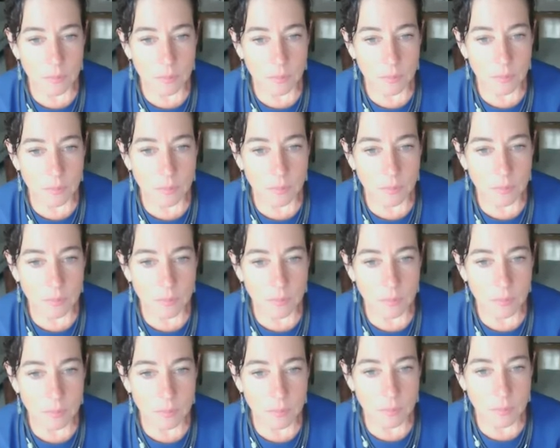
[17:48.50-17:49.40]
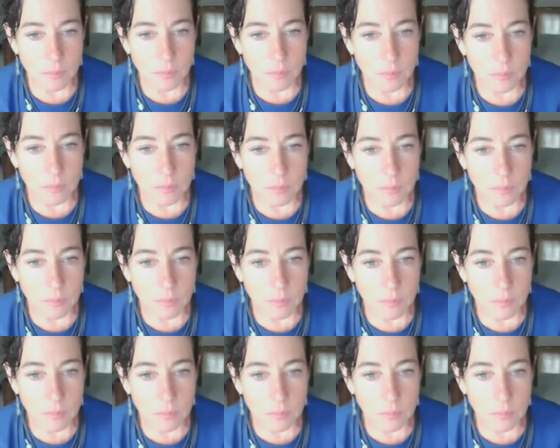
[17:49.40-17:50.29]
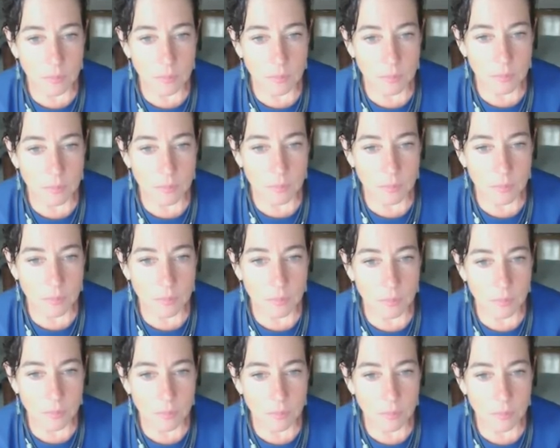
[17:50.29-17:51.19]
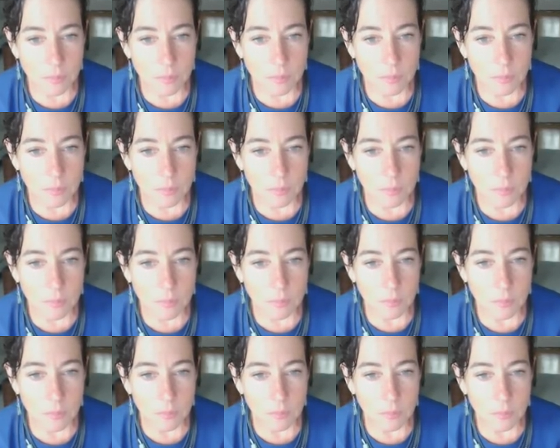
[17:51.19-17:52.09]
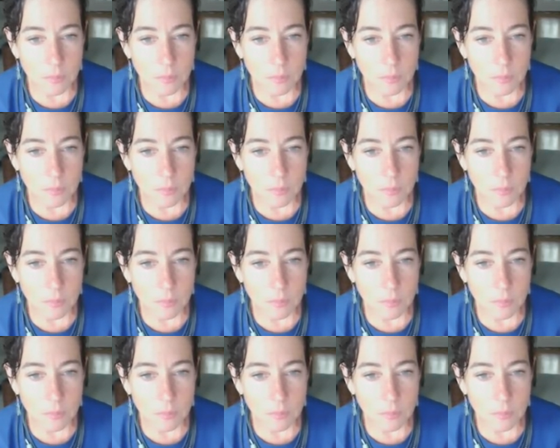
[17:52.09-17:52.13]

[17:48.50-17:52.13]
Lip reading: (not speaking)